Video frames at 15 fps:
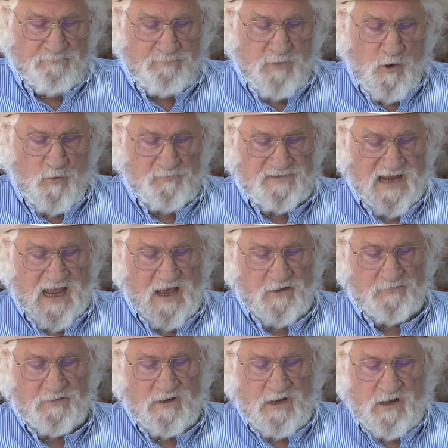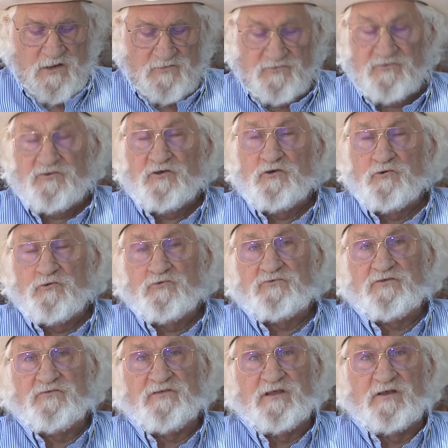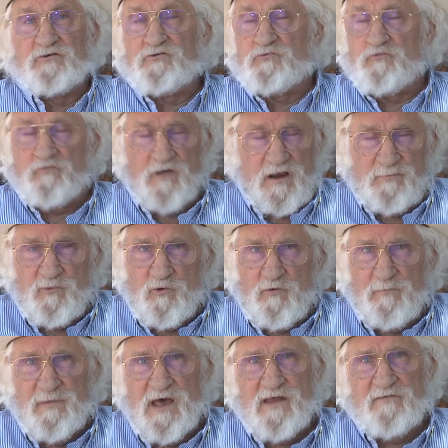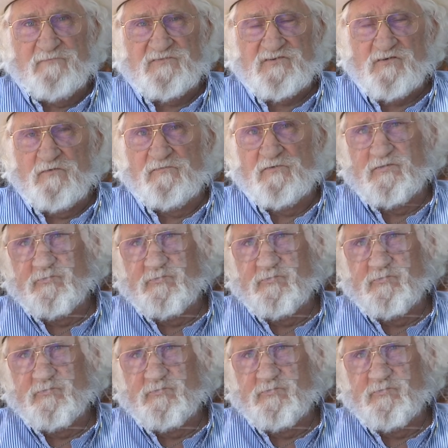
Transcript: the boom town due to the incredible amount of silver